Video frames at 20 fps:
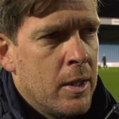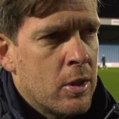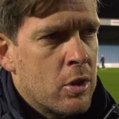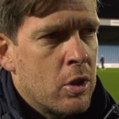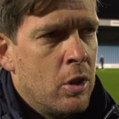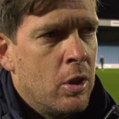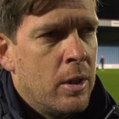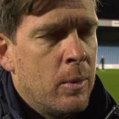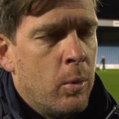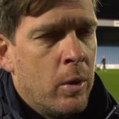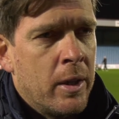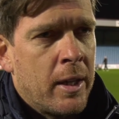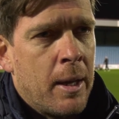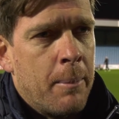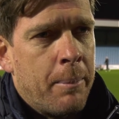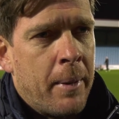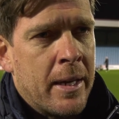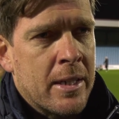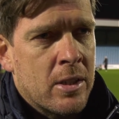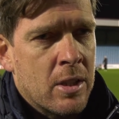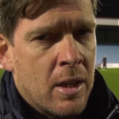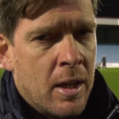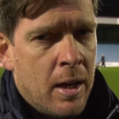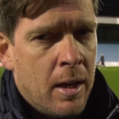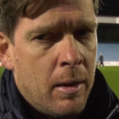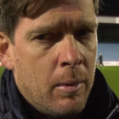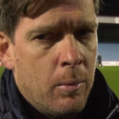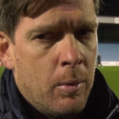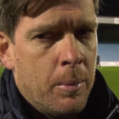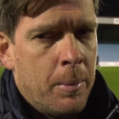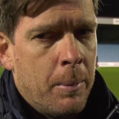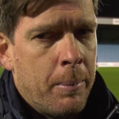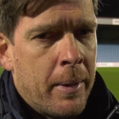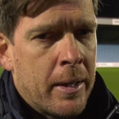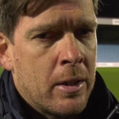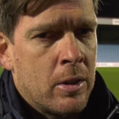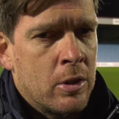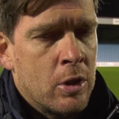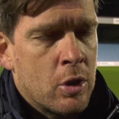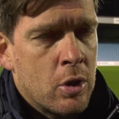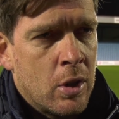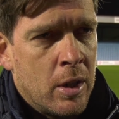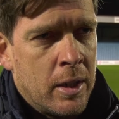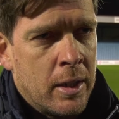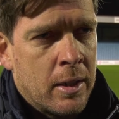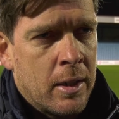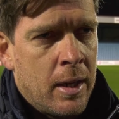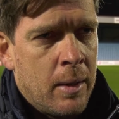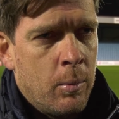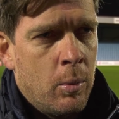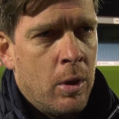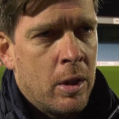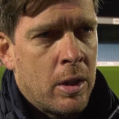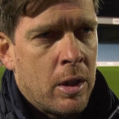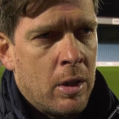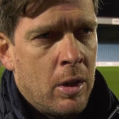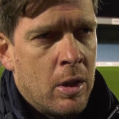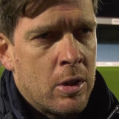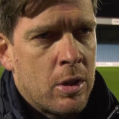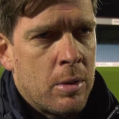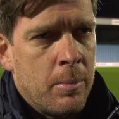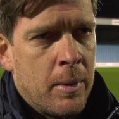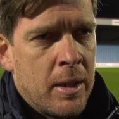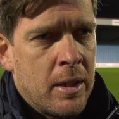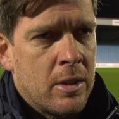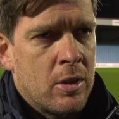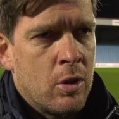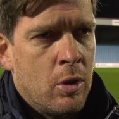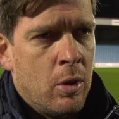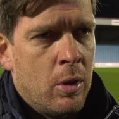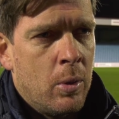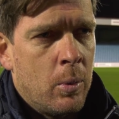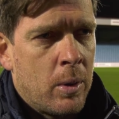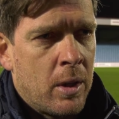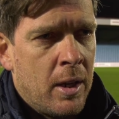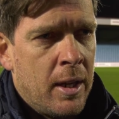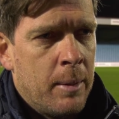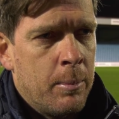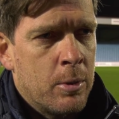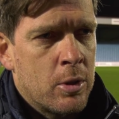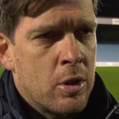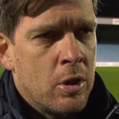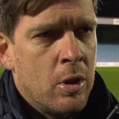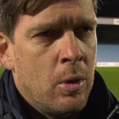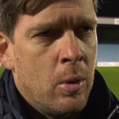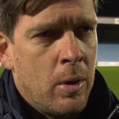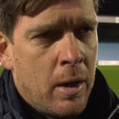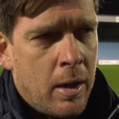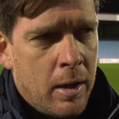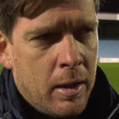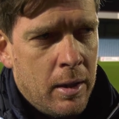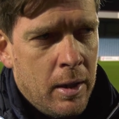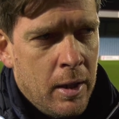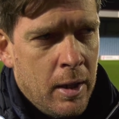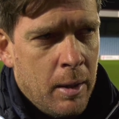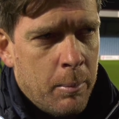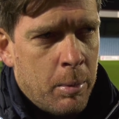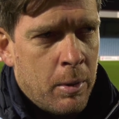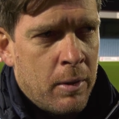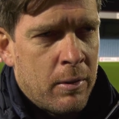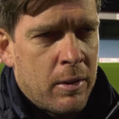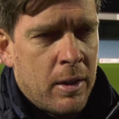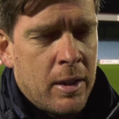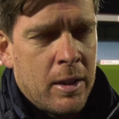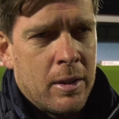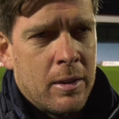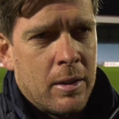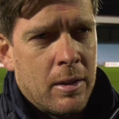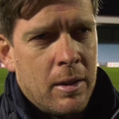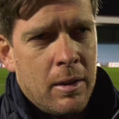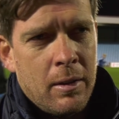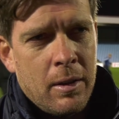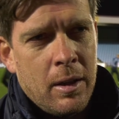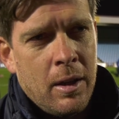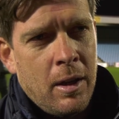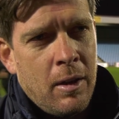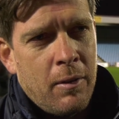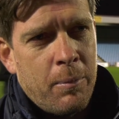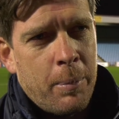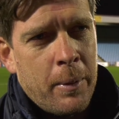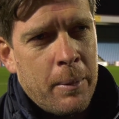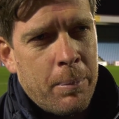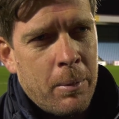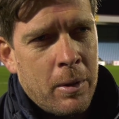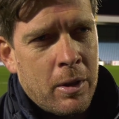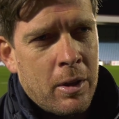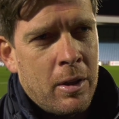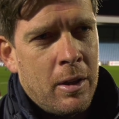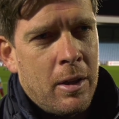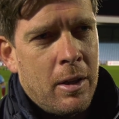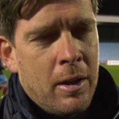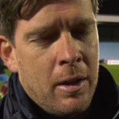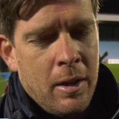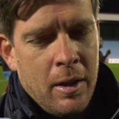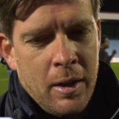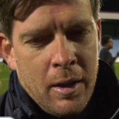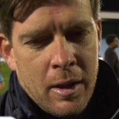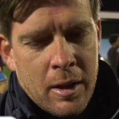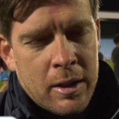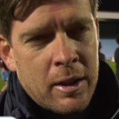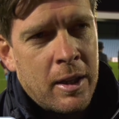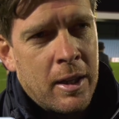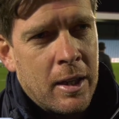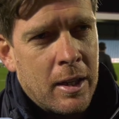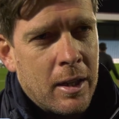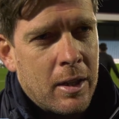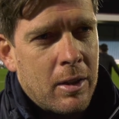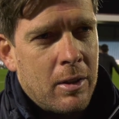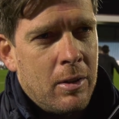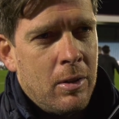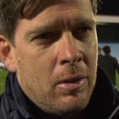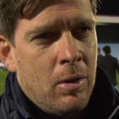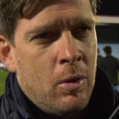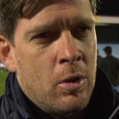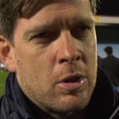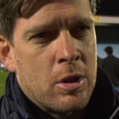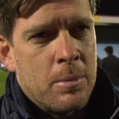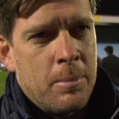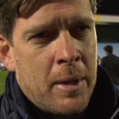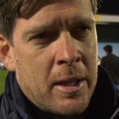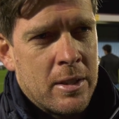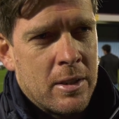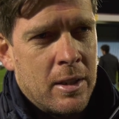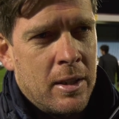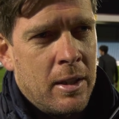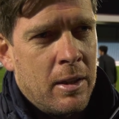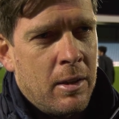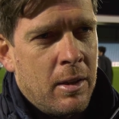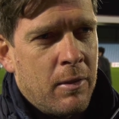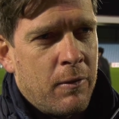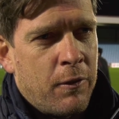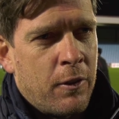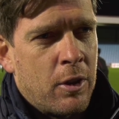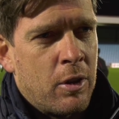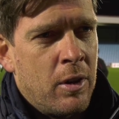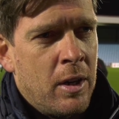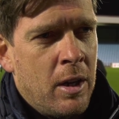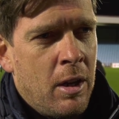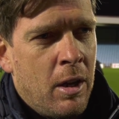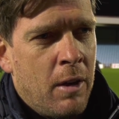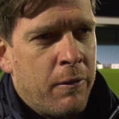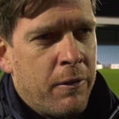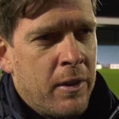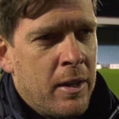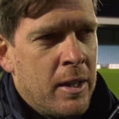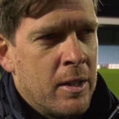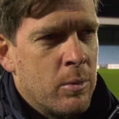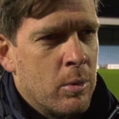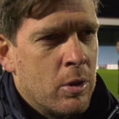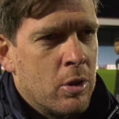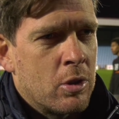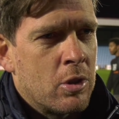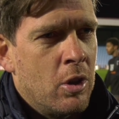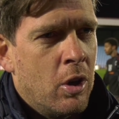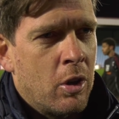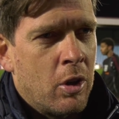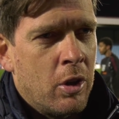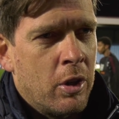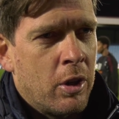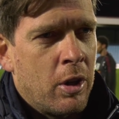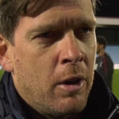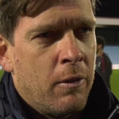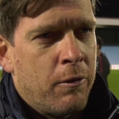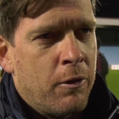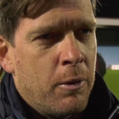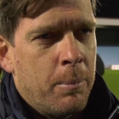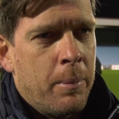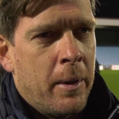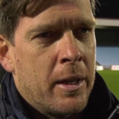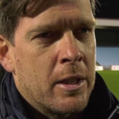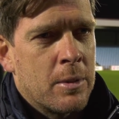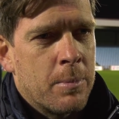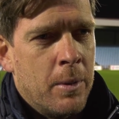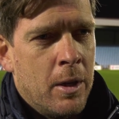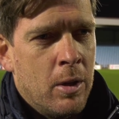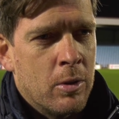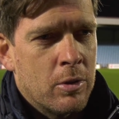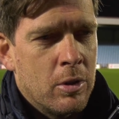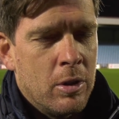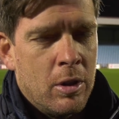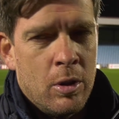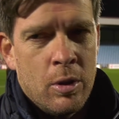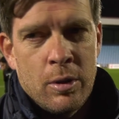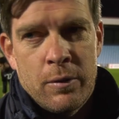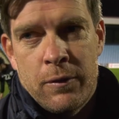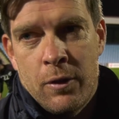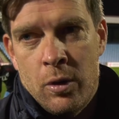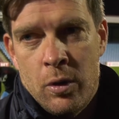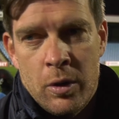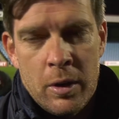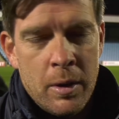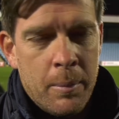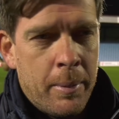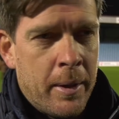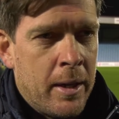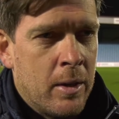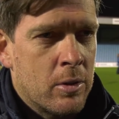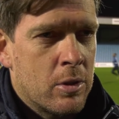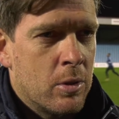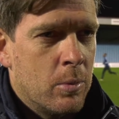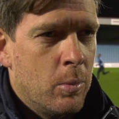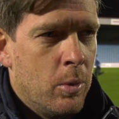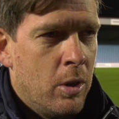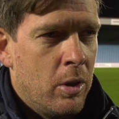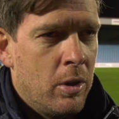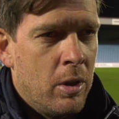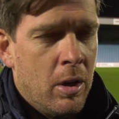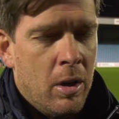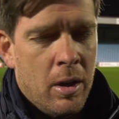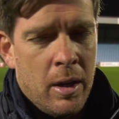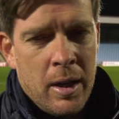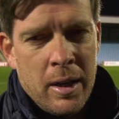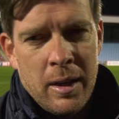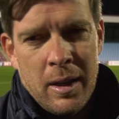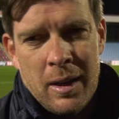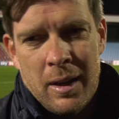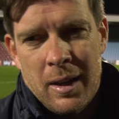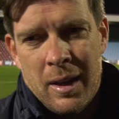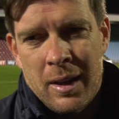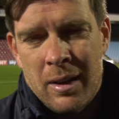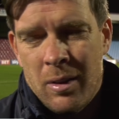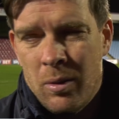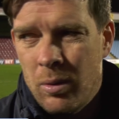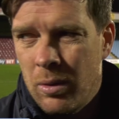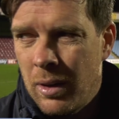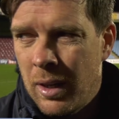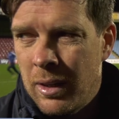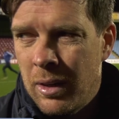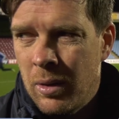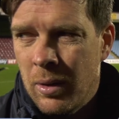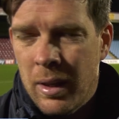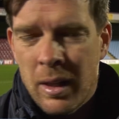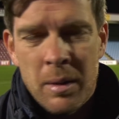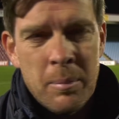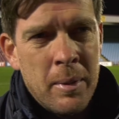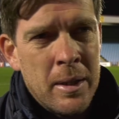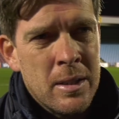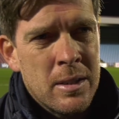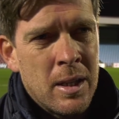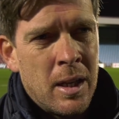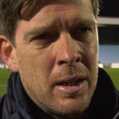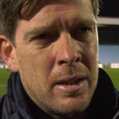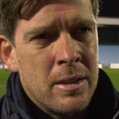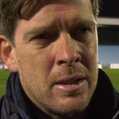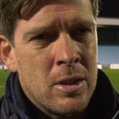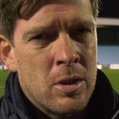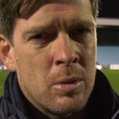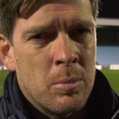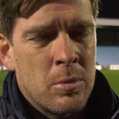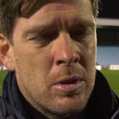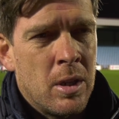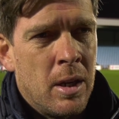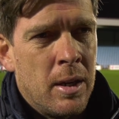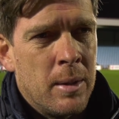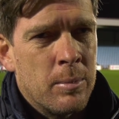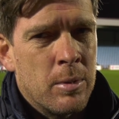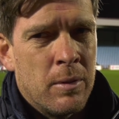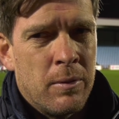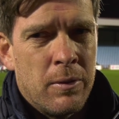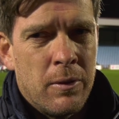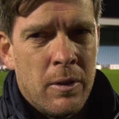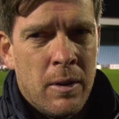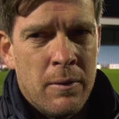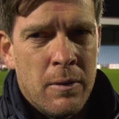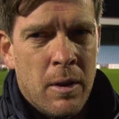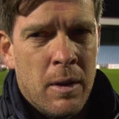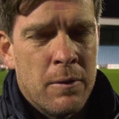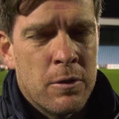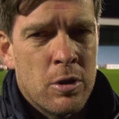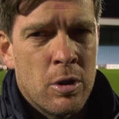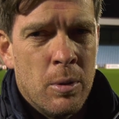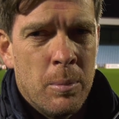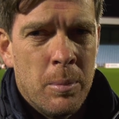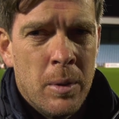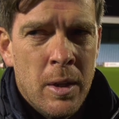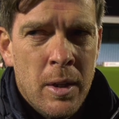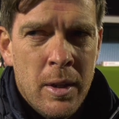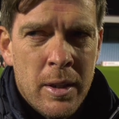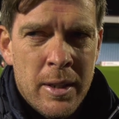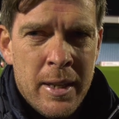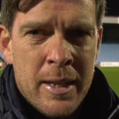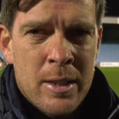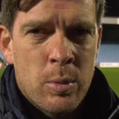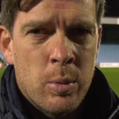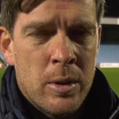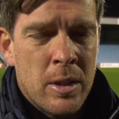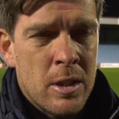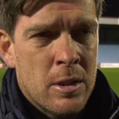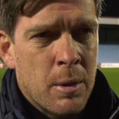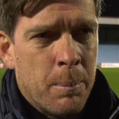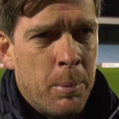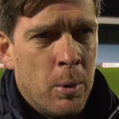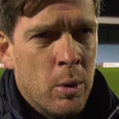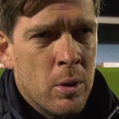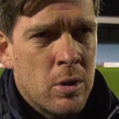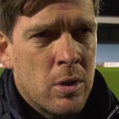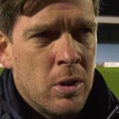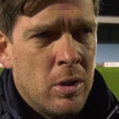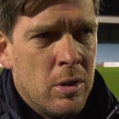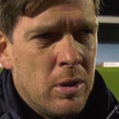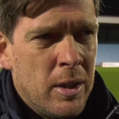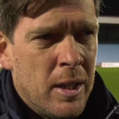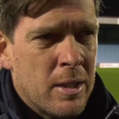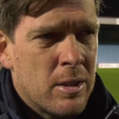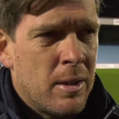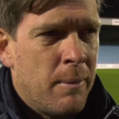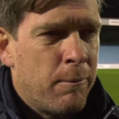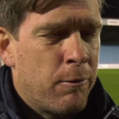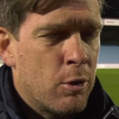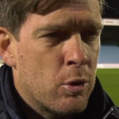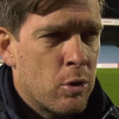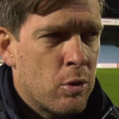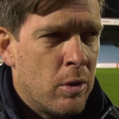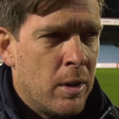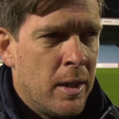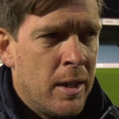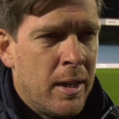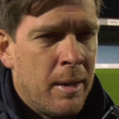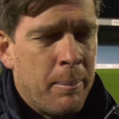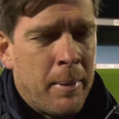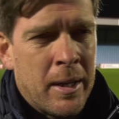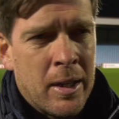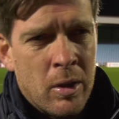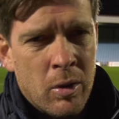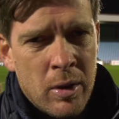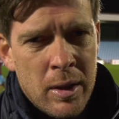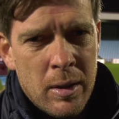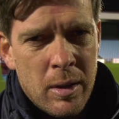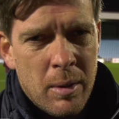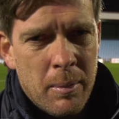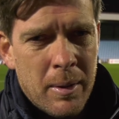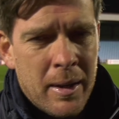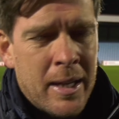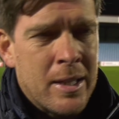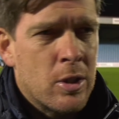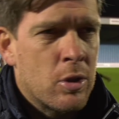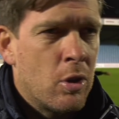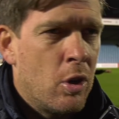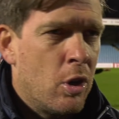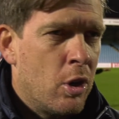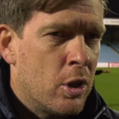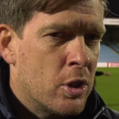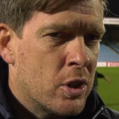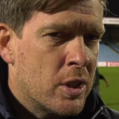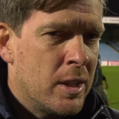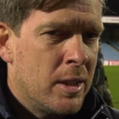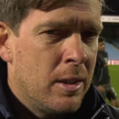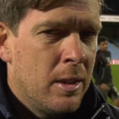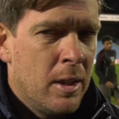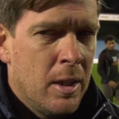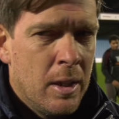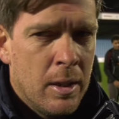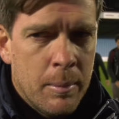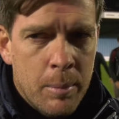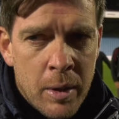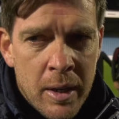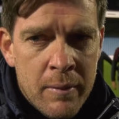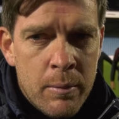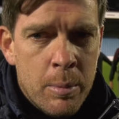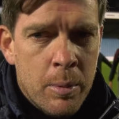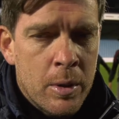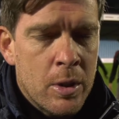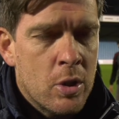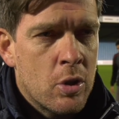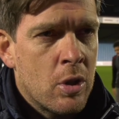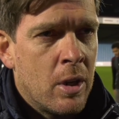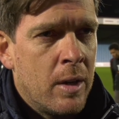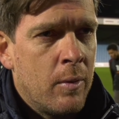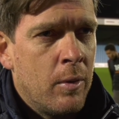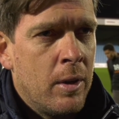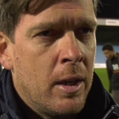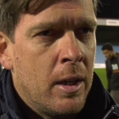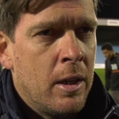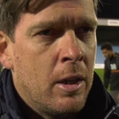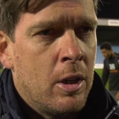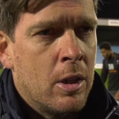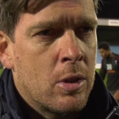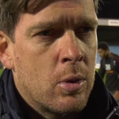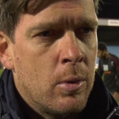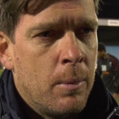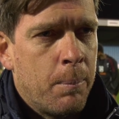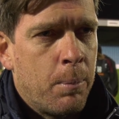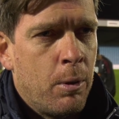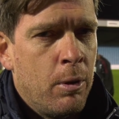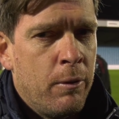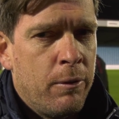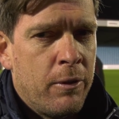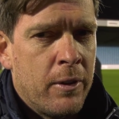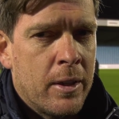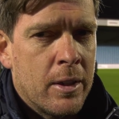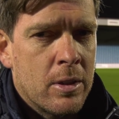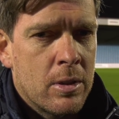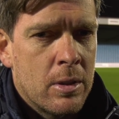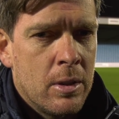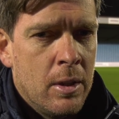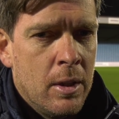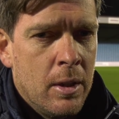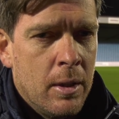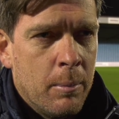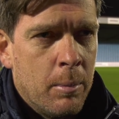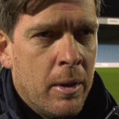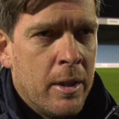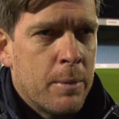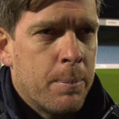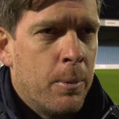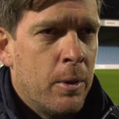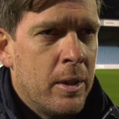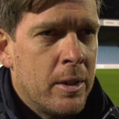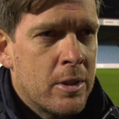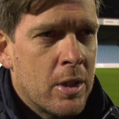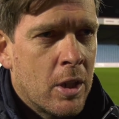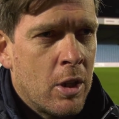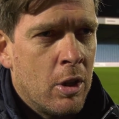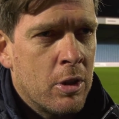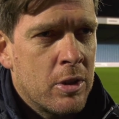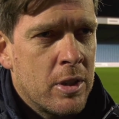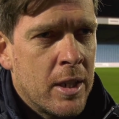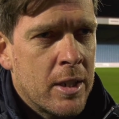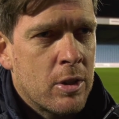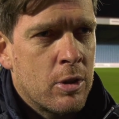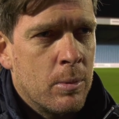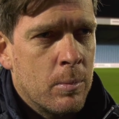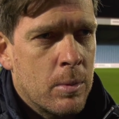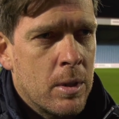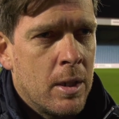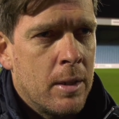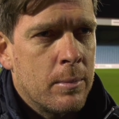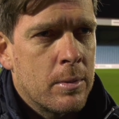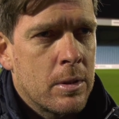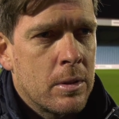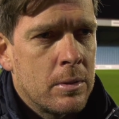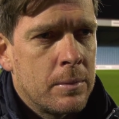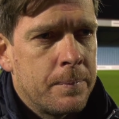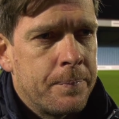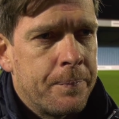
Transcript: Certainly want to get back to that. And we'll be back on the training ground working hard to make sure that we can able to do that. But if things, you know, if people are going to think automatically that for 3.5 years we're just not going to go through bad spells and lose four on the bounce and whatnot, I don't get the mentality sometimes of some. Yes, we're disappointed. Yes, I'm frustrated. I'm angry. Lads are hurting. But everybody's trying really hard to improve things. But let's put it into context sometimes.